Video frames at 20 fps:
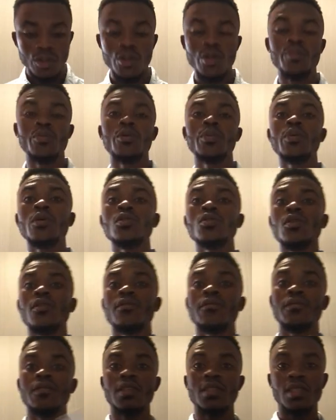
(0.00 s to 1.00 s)
The purpose
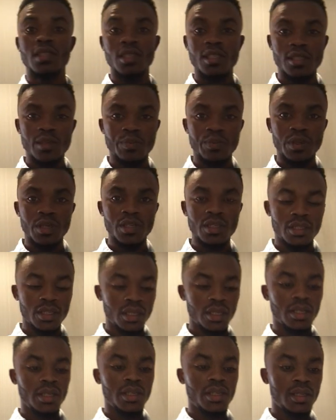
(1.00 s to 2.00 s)
of this speech
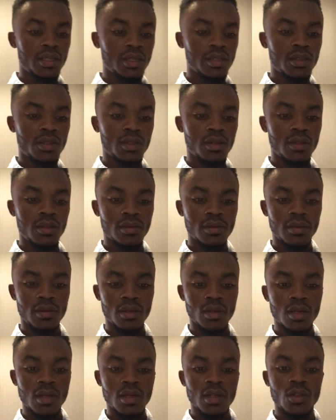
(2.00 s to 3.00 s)
is
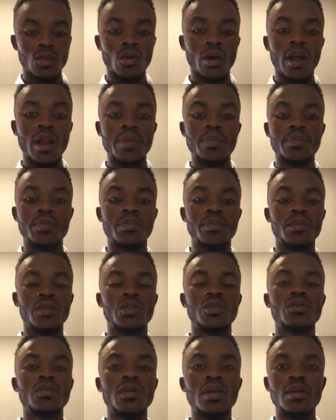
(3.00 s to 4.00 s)
to help
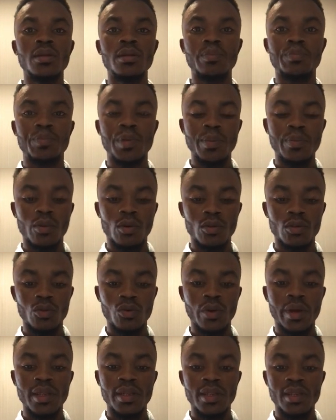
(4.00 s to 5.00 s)
you people
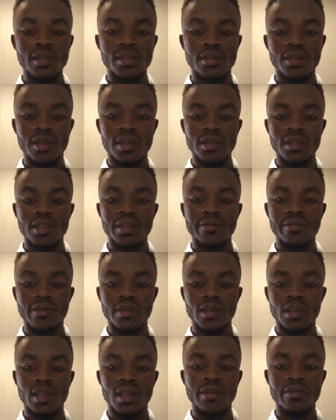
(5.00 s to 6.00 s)
to understand
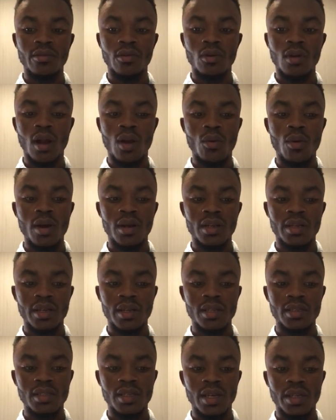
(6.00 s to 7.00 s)
different level
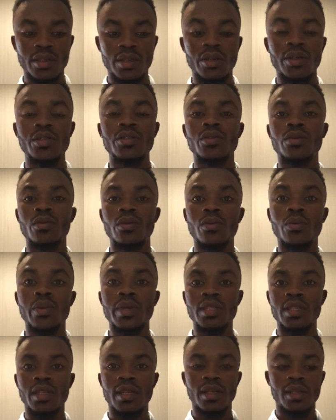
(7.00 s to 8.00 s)
awareness and cultural
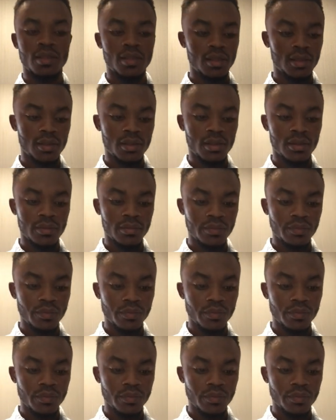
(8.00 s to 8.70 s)
readiness.